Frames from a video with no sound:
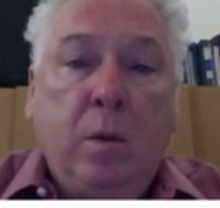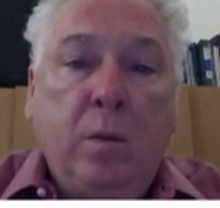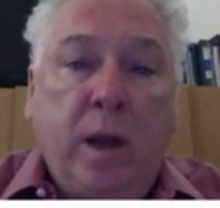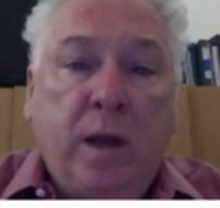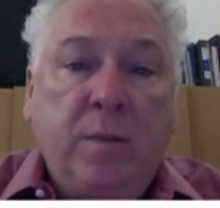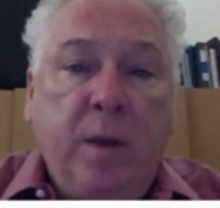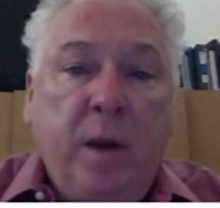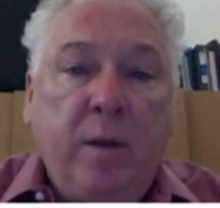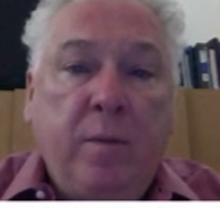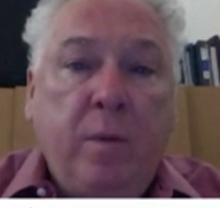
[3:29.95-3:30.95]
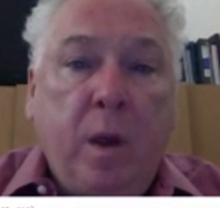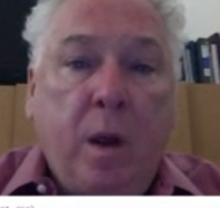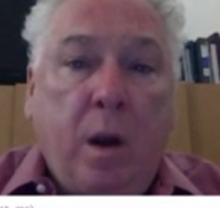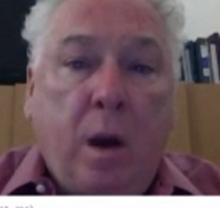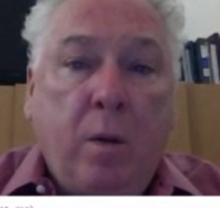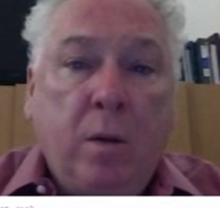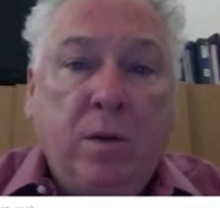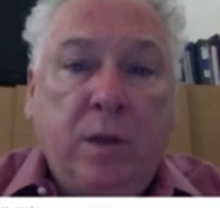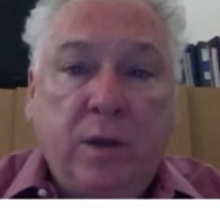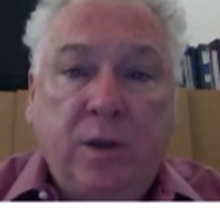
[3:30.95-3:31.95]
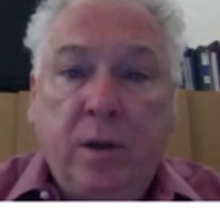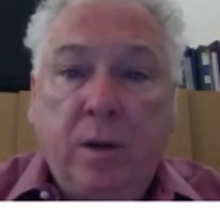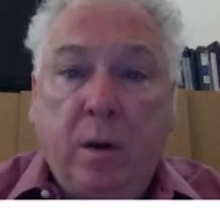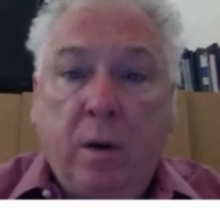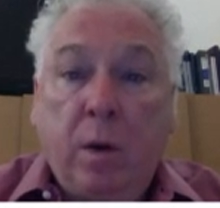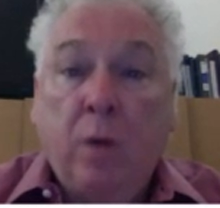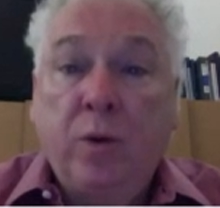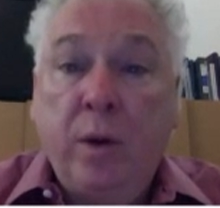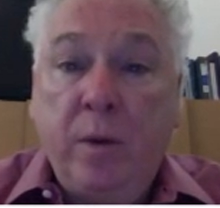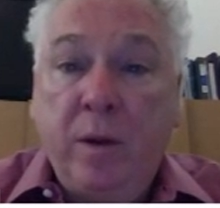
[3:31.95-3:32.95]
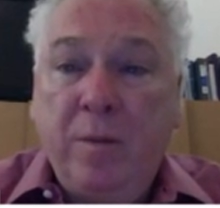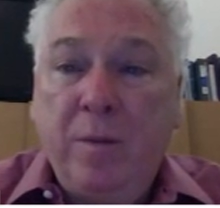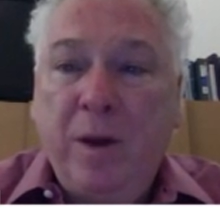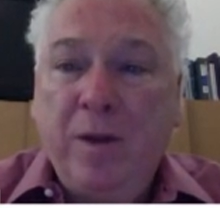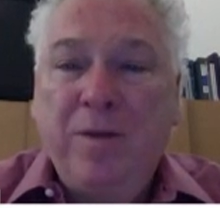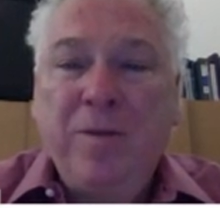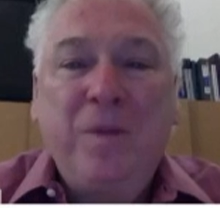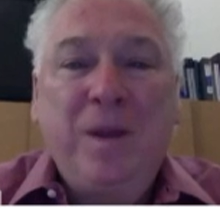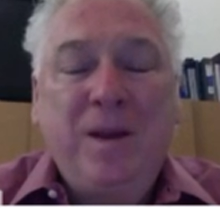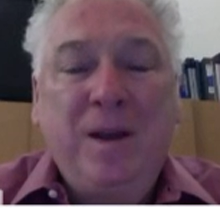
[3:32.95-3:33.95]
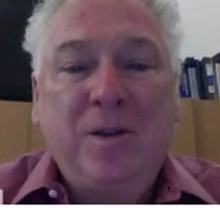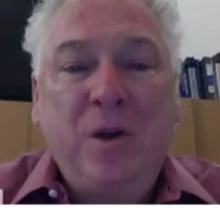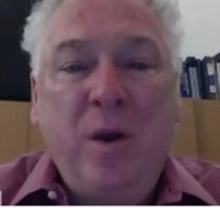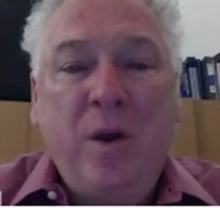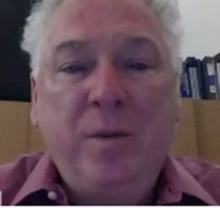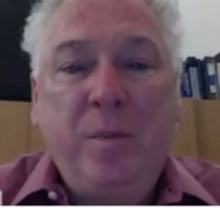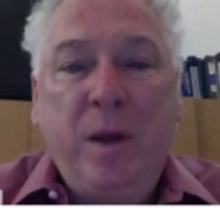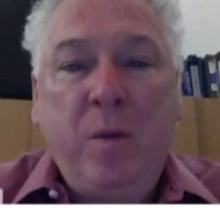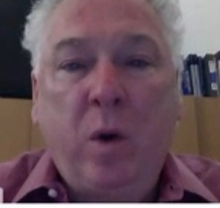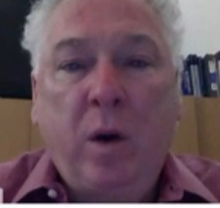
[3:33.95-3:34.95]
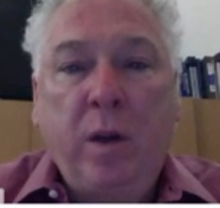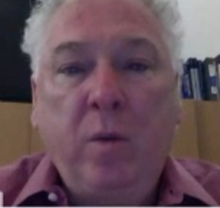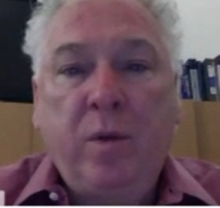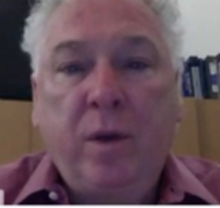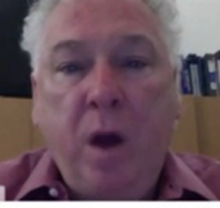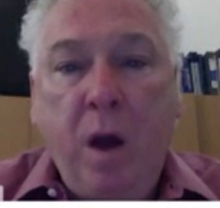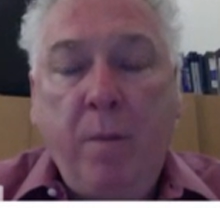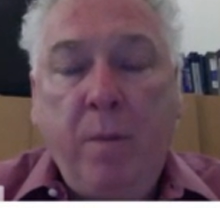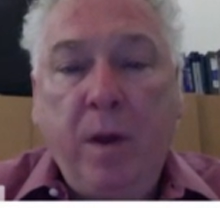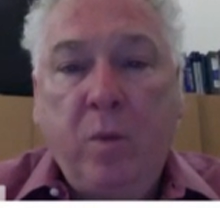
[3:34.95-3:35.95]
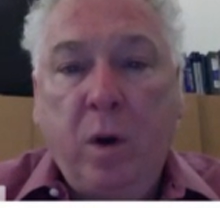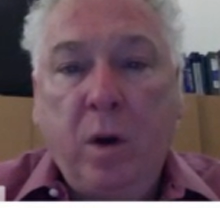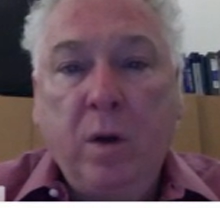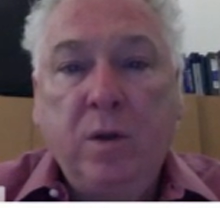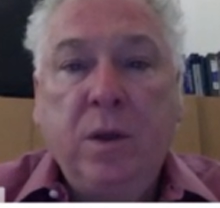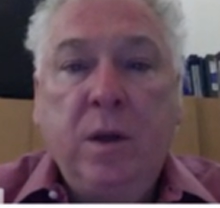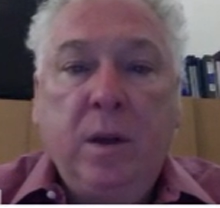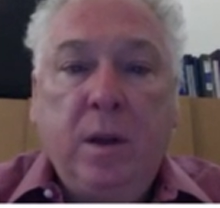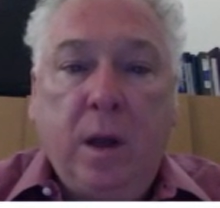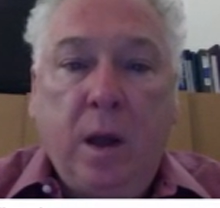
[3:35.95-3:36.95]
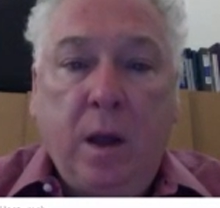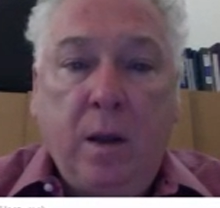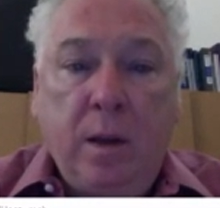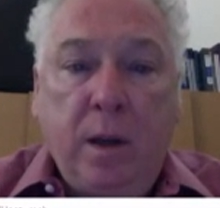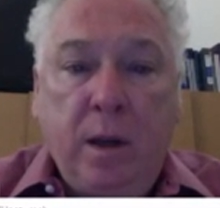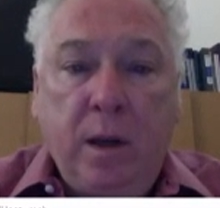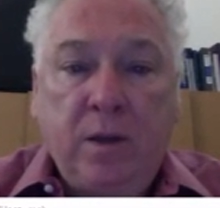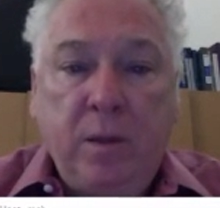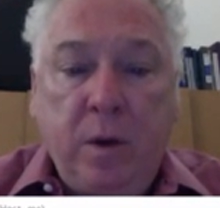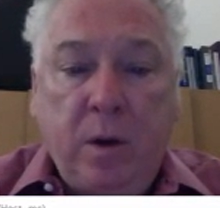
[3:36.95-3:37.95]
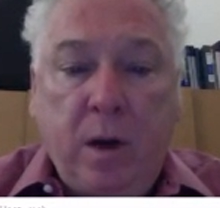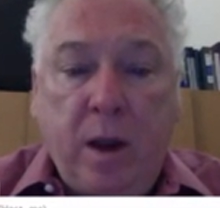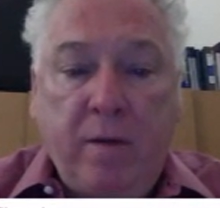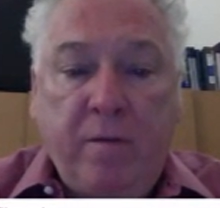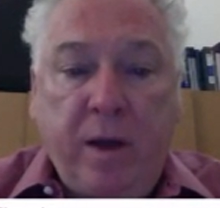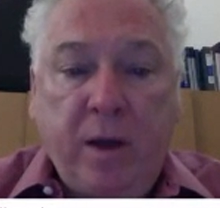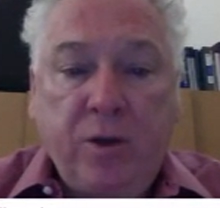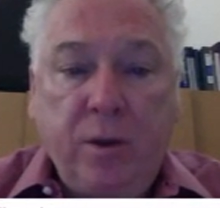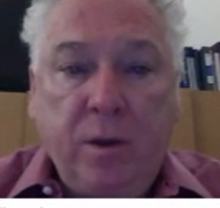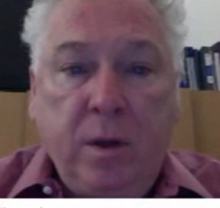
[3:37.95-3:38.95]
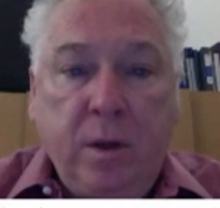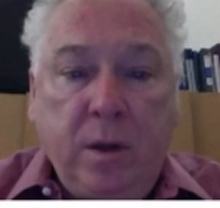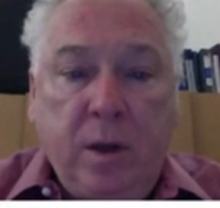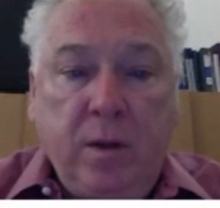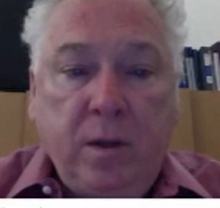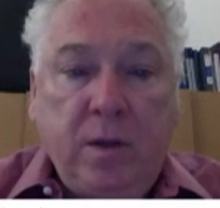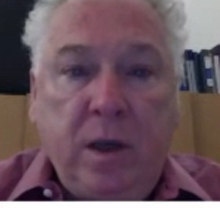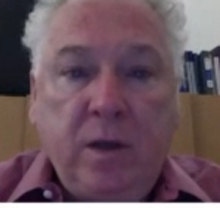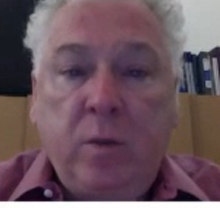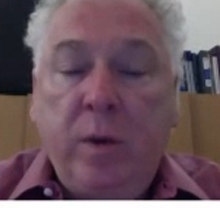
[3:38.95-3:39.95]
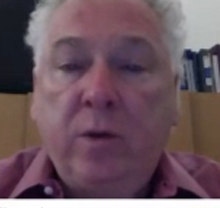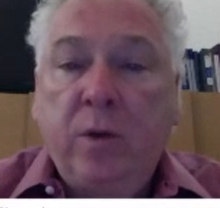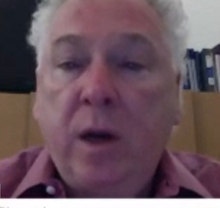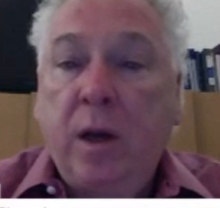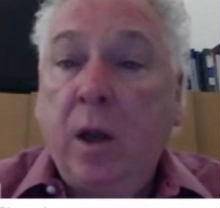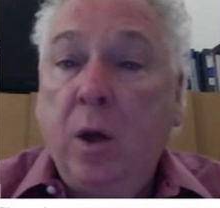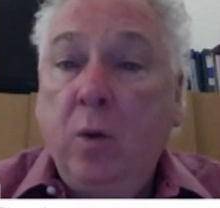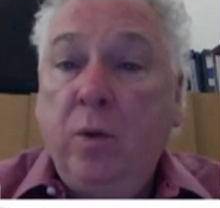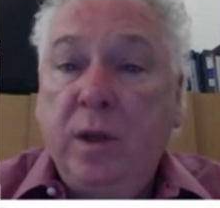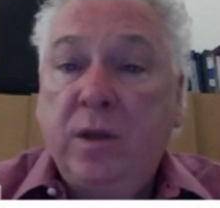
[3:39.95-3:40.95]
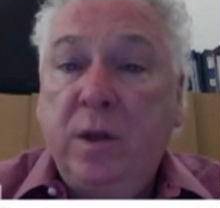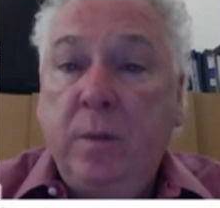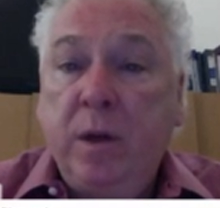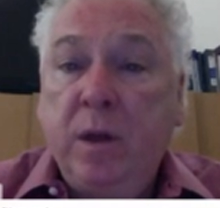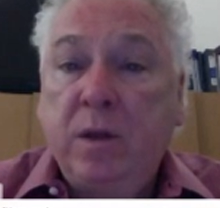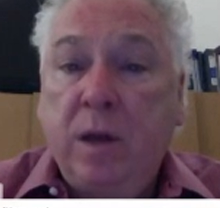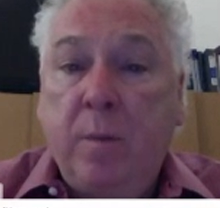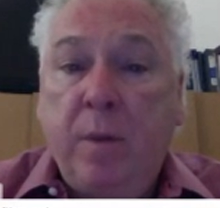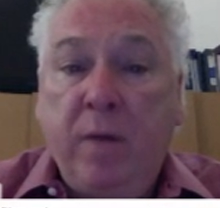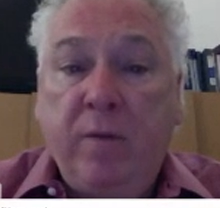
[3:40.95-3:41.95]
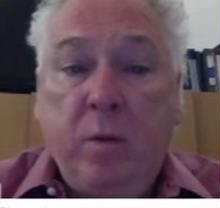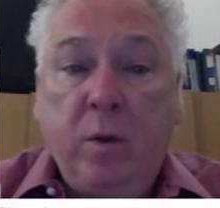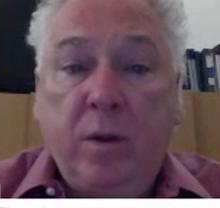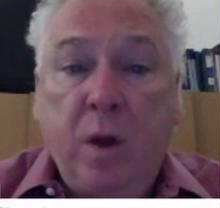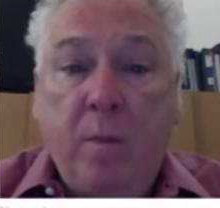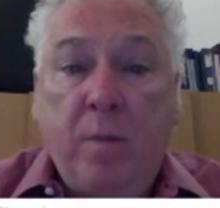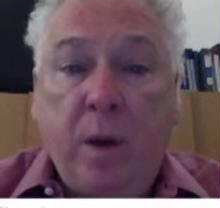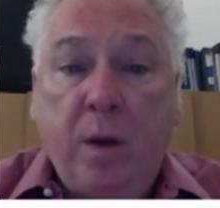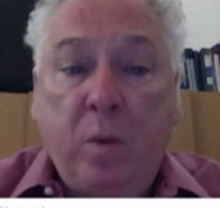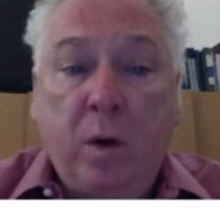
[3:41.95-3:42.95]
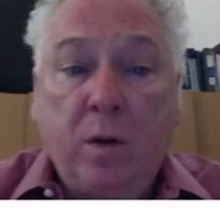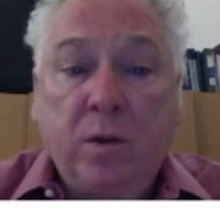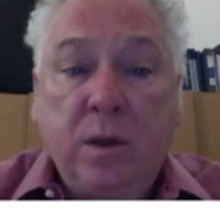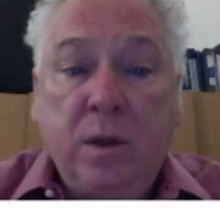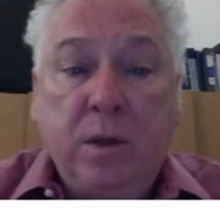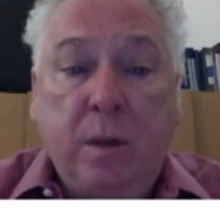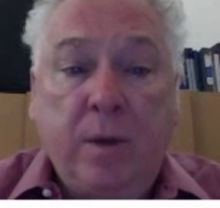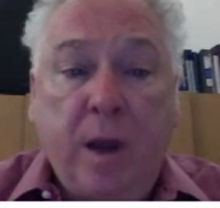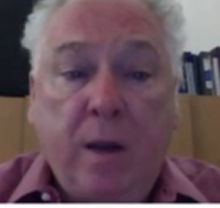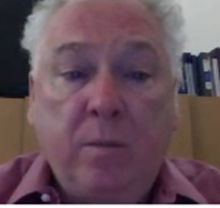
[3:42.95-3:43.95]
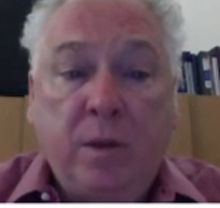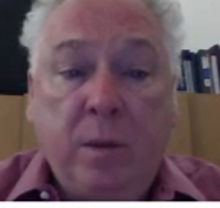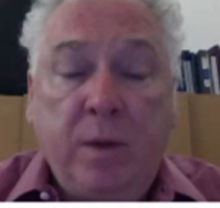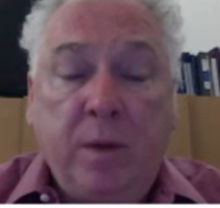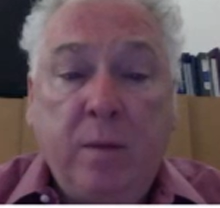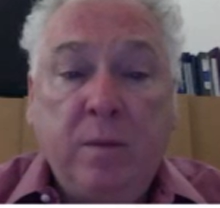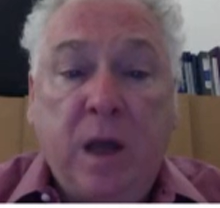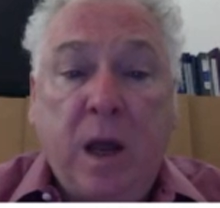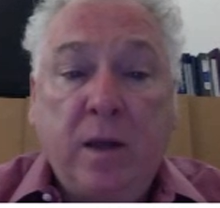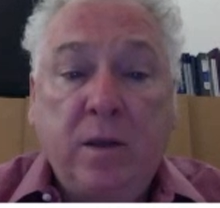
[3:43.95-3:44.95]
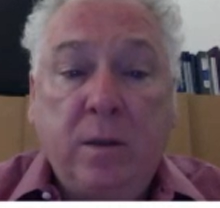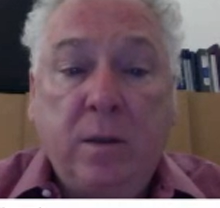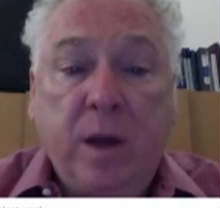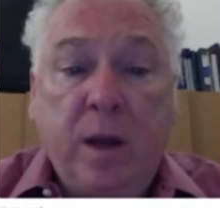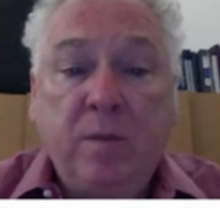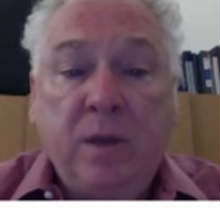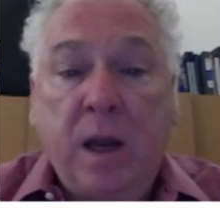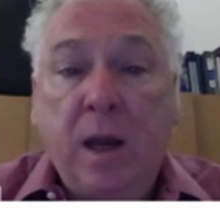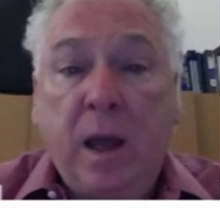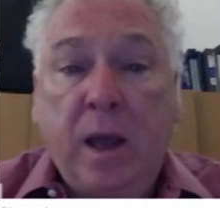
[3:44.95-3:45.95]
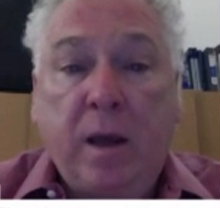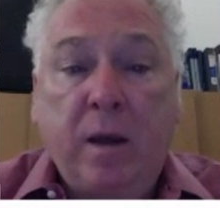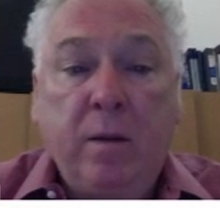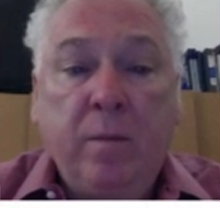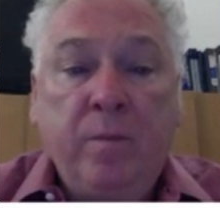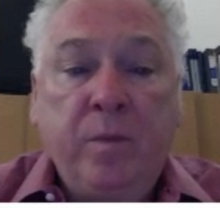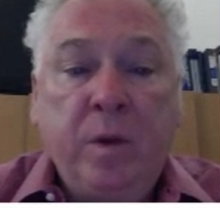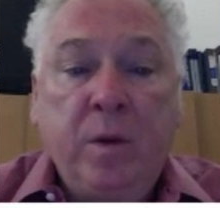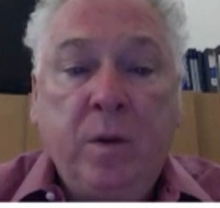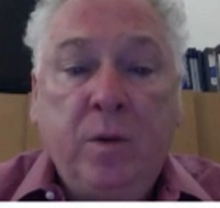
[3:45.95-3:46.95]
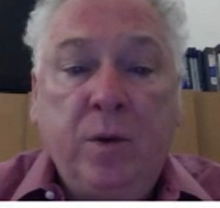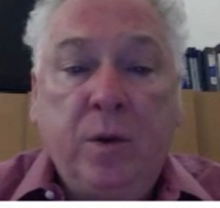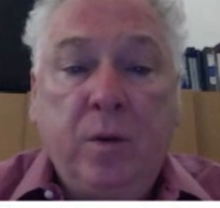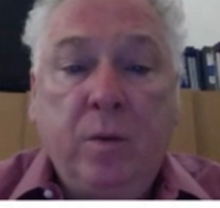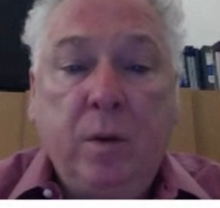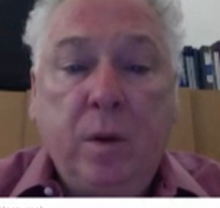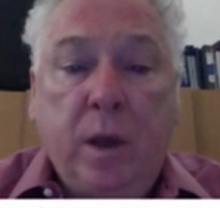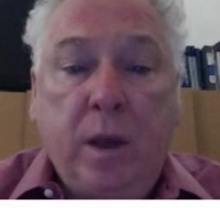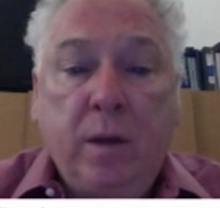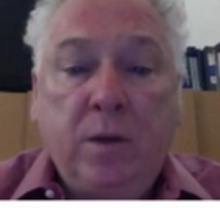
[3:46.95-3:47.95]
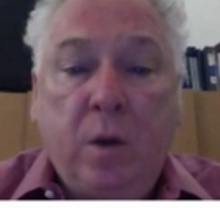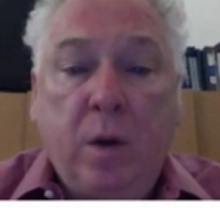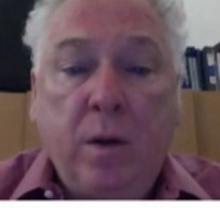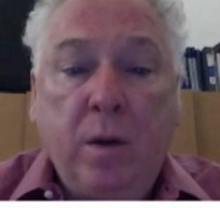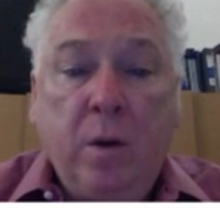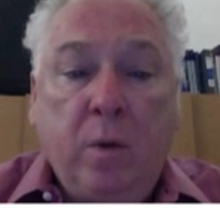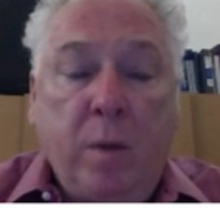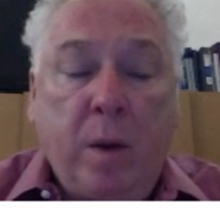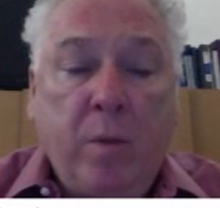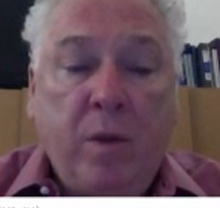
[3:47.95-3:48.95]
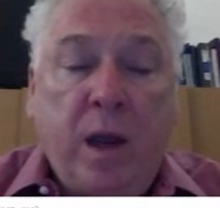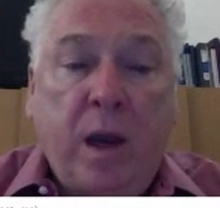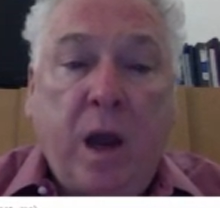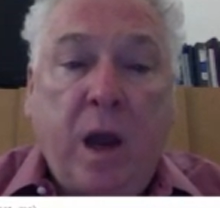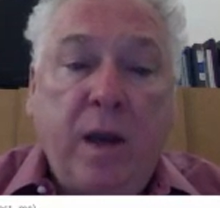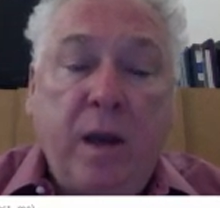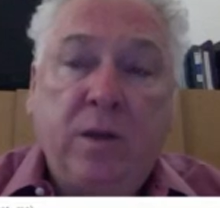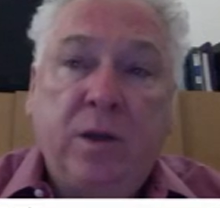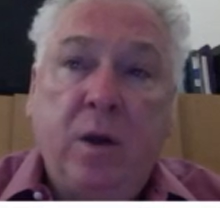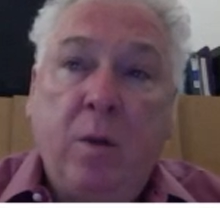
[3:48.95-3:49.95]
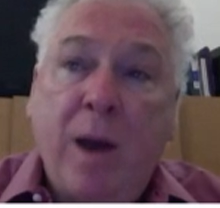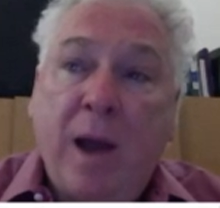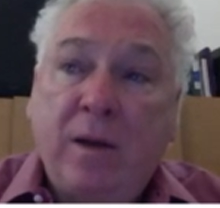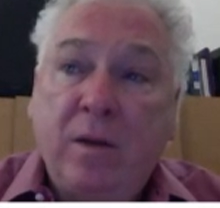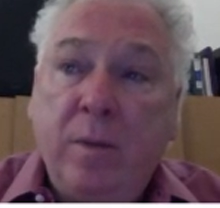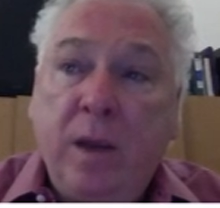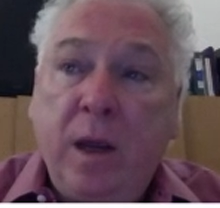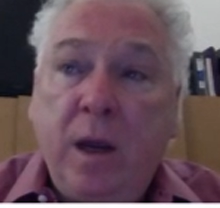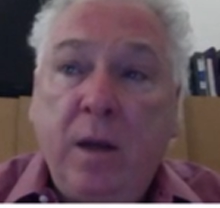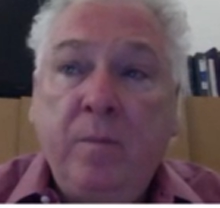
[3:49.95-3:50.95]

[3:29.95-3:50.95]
Next month, our treatment of the month is going to be working with compound words in a similar kind of fashion. In this case, we try to load this stimulus up heavy with compound words. Sometimes I like, to, and so on. Remember, that client needs to go back to the beginning.